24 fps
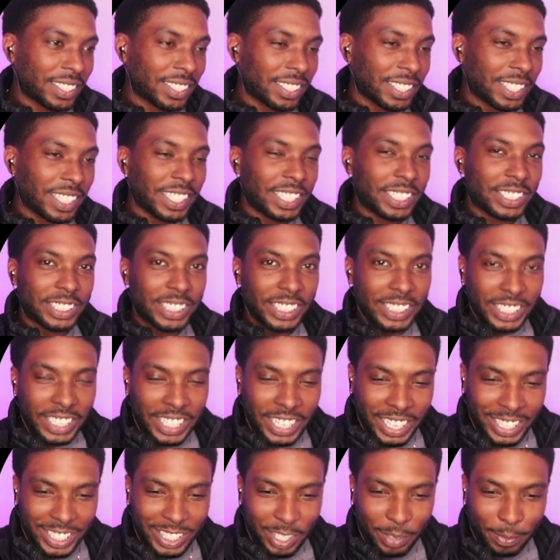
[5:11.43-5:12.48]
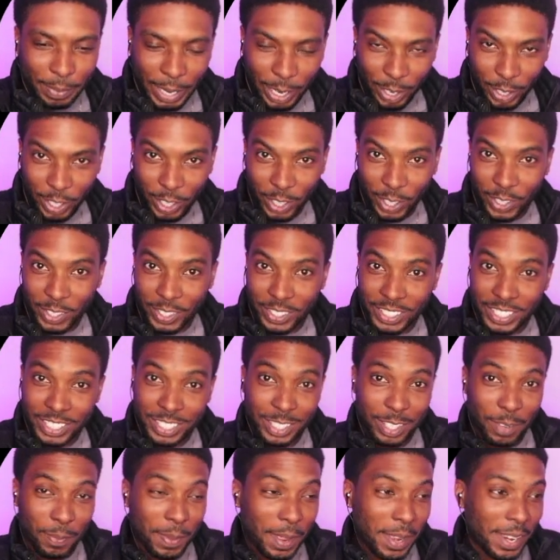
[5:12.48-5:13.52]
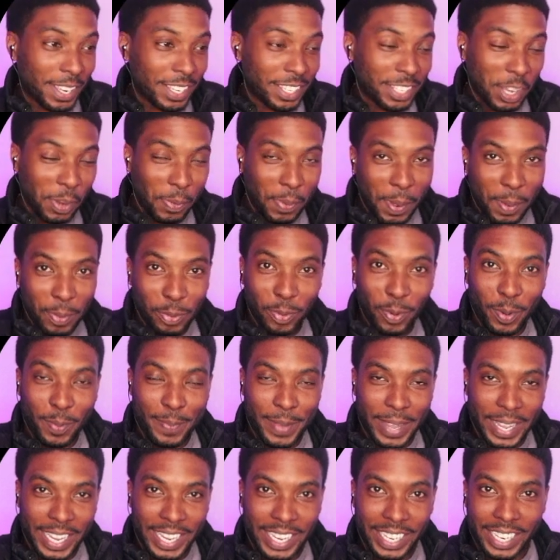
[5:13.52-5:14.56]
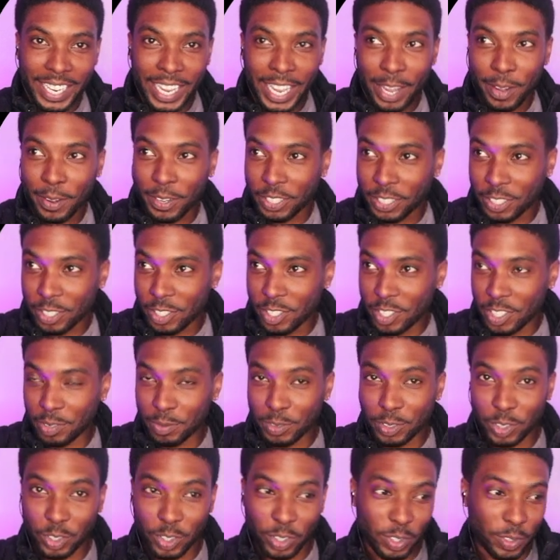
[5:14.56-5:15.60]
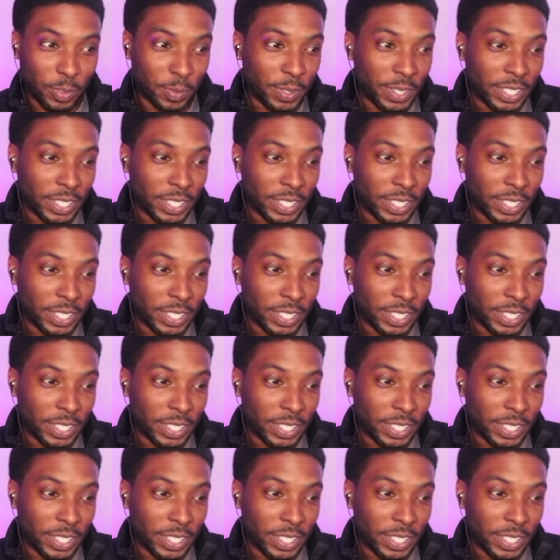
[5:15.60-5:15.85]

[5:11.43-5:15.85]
We- she think it's about her. This is this is people with main character syndrome.